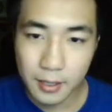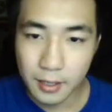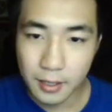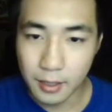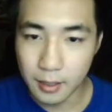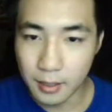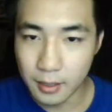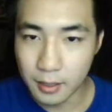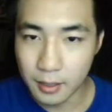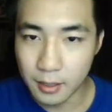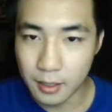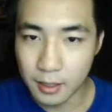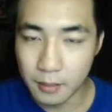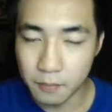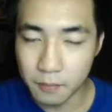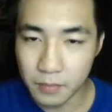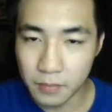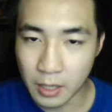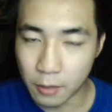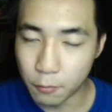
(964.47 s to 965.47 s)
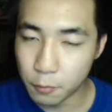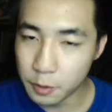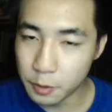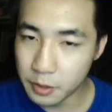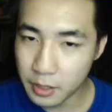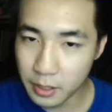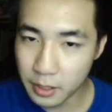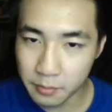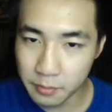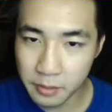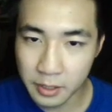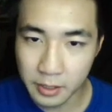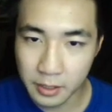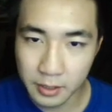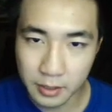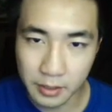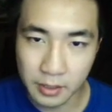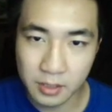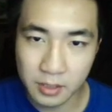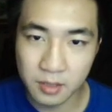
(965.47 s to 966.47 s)
Now Wilhelm here
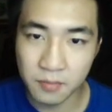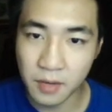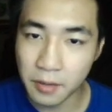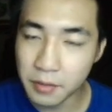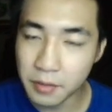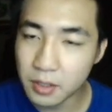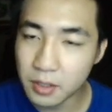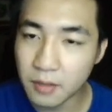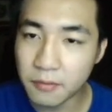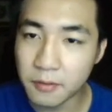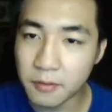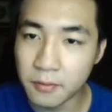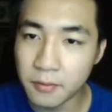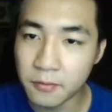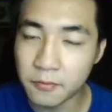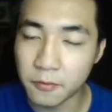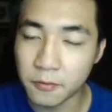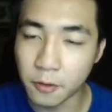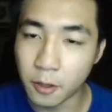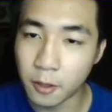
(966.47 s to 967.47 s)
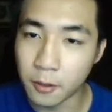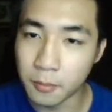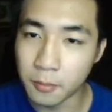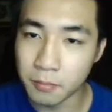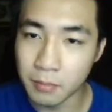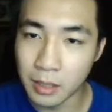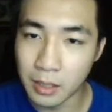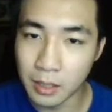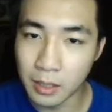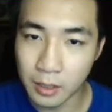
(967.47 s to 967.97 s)
is very different from